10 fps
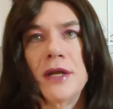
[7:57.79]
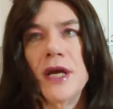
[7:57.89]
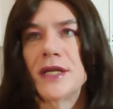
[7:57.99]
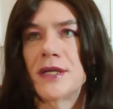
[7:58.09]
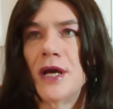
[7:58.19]

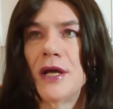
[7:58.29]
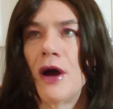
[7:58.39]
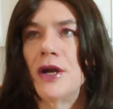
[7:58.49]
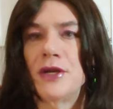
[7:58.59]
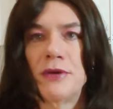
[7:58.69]
And yes,
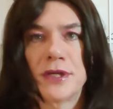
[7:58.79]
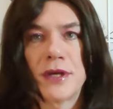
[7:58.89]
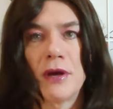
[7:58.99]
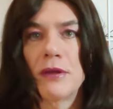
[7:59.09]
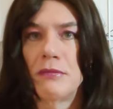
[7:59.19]
the idea
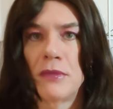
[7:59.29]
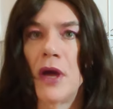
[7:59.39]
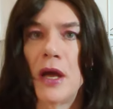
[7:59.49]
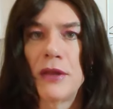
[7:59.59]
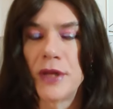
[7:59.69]
is, you know,
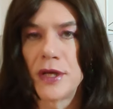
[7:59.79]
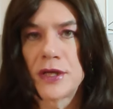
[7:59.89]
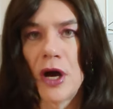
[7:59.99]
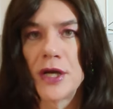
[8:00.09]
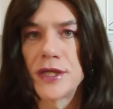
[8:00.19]
the
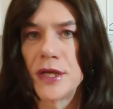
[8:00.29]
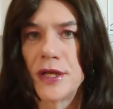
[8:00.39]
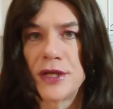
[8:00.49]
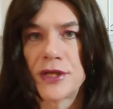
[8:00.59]
entire city,